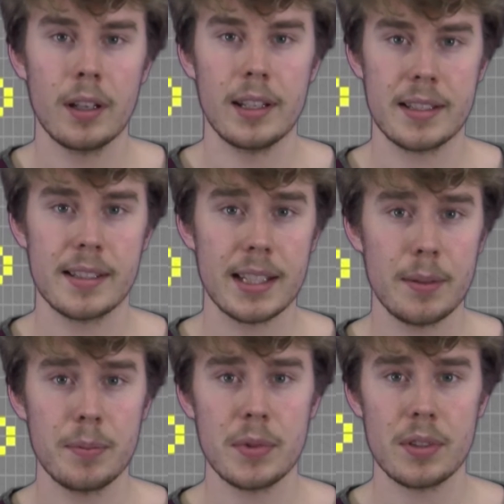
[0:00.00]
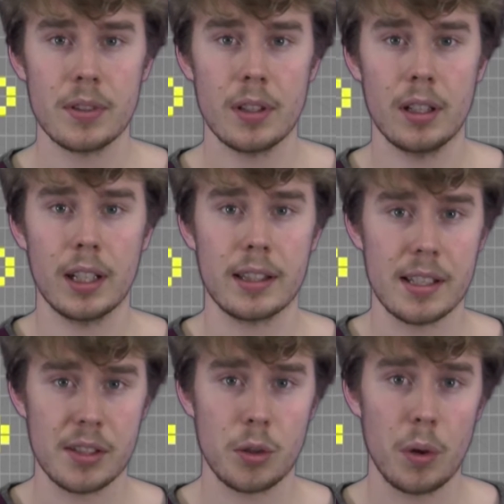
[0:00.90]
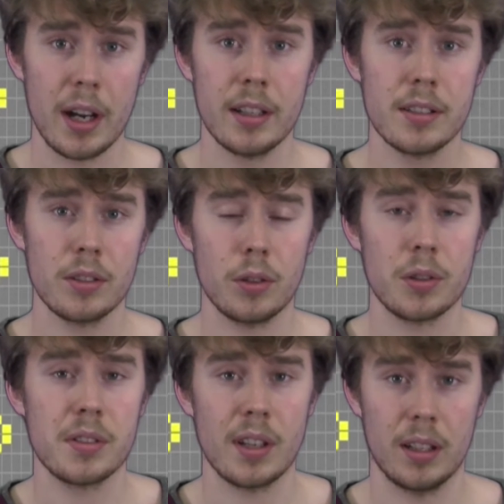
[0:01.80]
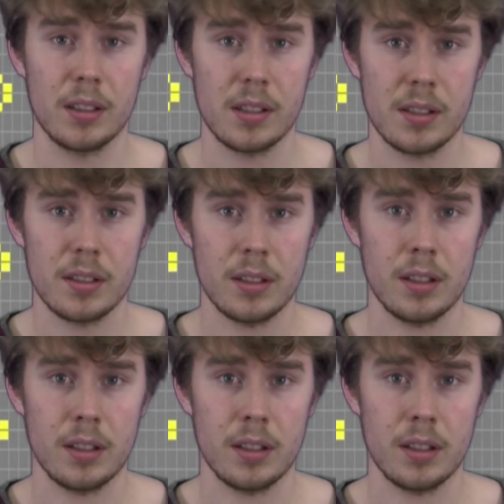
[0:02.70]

it seems like these squares or cells